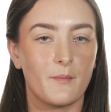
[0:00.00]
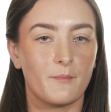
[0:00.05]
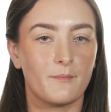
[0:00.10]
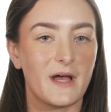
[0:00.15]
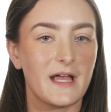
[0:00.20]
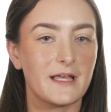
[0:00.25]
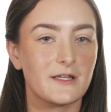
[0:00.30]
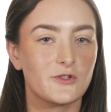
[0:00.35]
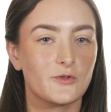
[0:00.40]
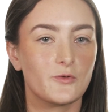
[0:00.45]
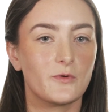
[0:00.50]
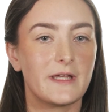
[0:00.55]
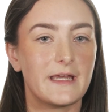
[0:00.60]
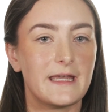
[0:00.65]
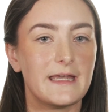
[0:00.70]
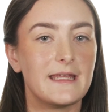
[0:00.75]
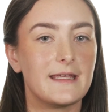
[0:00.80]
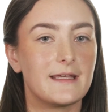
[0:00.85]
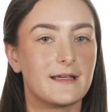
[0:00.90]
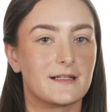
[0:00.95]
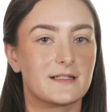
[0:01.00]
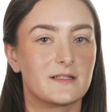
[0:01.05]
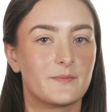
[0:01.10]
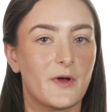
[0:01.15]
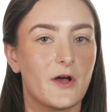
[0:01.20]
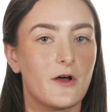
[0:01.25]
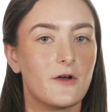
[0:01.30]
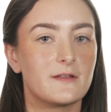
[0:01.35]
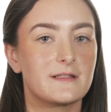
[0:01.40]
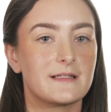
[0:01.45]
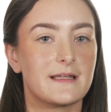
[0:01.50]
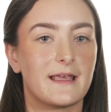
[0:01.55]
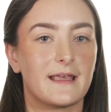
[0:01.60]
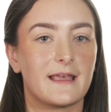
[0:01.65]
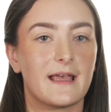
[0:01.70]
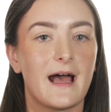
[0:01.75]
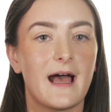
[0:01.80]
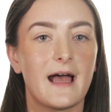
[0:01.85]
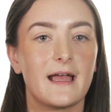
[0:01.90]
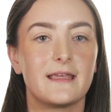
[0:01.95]
Make sure any exposed
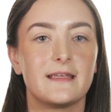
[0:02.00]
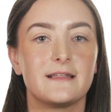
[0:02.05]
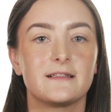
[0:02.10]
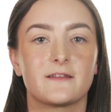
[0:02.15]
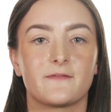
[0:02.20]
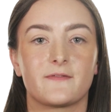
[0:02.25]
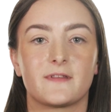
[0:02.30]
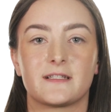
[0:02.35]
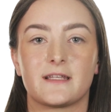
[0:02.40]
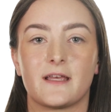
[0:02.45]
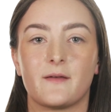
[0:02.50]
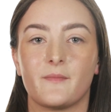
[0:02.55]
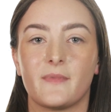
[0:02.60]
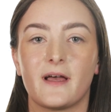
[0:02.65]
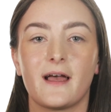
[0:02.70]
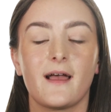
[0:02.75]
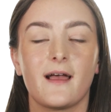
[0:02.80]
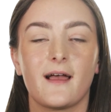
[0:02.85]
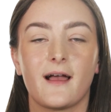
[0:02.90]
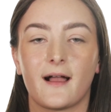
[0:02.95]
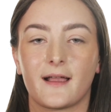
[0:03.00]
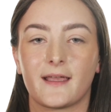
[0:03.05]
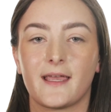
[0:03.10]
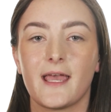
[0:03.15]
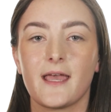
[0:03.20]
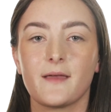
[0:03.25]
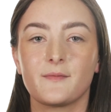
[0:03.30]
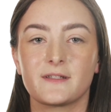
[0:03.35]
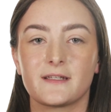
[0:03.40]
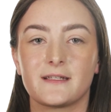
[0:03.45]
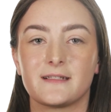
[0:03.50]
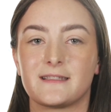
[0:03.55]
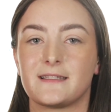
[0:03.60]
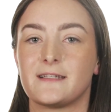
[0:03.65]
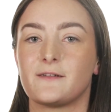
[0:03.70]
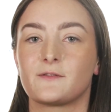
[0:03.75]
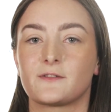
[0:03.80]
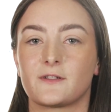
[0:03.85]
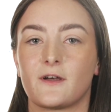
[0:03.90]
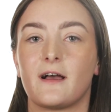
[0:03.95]
and cut ends of the timber are capped and
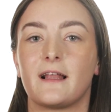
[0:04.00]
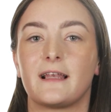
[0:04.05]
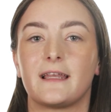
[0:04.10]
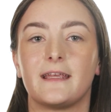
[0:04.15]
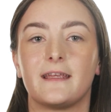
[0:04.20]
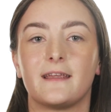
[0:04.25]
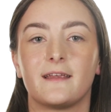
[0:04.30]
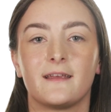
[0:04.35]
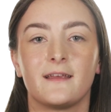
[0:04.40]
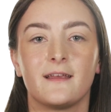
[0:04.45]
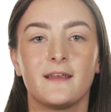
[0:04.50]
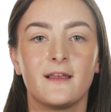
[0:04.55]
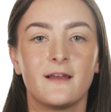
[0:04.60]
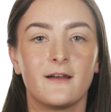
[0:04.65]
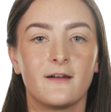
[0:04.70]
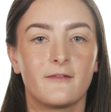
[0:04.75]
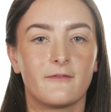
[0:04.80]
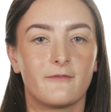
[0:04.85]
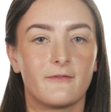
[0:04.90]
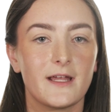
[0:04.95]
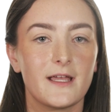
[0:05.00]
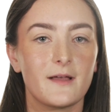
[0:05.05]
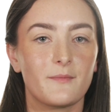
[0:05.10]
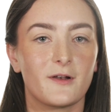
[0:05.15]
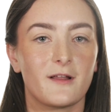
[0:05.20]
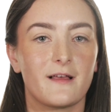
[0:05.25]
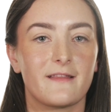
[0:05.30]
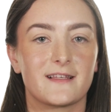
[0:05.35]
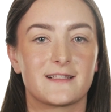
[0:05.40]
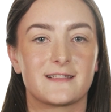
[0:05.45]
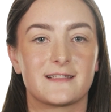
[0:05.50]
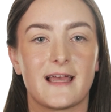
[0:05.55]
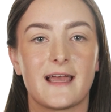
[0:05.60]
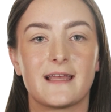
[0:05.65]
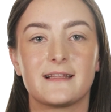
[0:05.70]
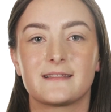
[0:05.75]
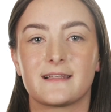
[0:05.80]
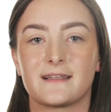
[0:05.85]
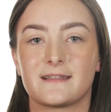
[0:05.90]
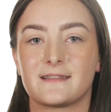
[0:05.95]
sealed tightly. Reapply the
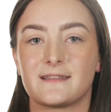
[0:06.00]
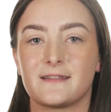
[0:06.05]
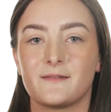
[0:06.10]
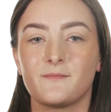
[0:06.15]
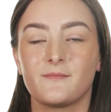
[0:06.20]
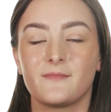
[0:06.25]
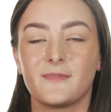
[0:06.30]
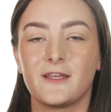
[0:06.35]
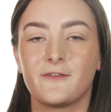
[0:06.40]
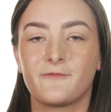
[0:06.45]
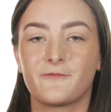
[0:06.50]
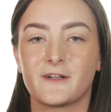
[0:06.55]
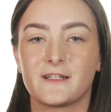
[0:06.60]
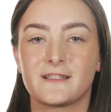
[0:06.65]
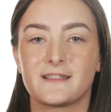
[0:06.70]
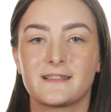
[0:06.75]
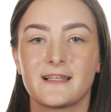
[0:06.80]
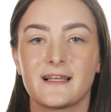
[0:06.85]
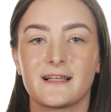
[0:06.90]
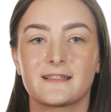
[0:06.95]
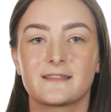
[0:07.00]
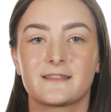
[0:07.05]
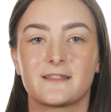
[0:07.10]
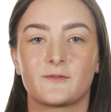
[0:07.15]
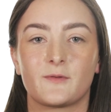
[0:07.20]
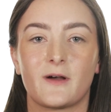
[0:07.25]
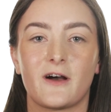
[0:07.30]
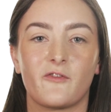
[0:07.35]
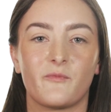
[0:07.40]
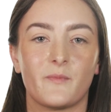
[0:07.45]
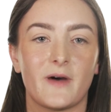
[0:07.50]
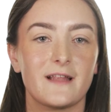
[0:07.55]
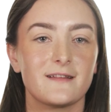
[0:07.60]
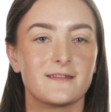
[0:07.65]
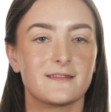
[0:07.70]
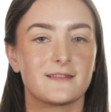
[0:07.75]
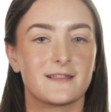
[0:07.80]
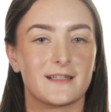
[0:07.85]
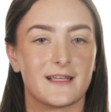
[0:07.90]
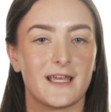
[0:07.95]
stain system every 6 to 12
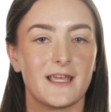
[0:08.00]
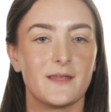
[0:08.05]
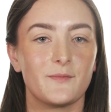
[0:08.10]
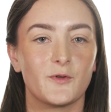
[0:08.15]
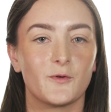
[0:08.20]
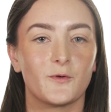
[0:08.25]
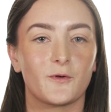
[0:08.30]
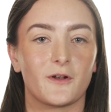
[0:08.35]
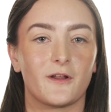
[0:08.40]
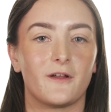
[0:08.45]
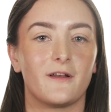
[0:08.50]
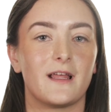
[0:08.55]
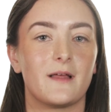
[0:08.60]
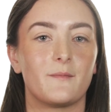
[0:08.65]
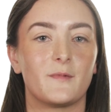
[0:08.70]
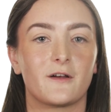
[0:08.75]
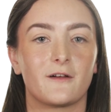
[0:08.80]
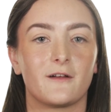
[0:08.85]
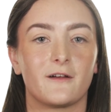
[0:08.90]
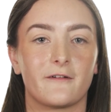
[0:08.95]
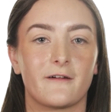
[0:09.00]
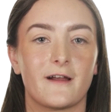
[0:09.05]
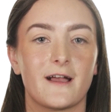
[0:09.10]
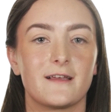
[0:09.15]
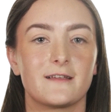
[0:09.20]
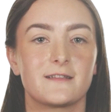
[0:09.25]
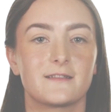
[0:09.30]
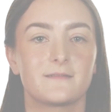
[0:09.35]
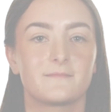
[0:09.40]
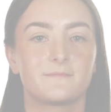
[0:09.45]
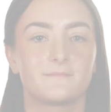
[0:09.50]
months to keep your glulam looking great.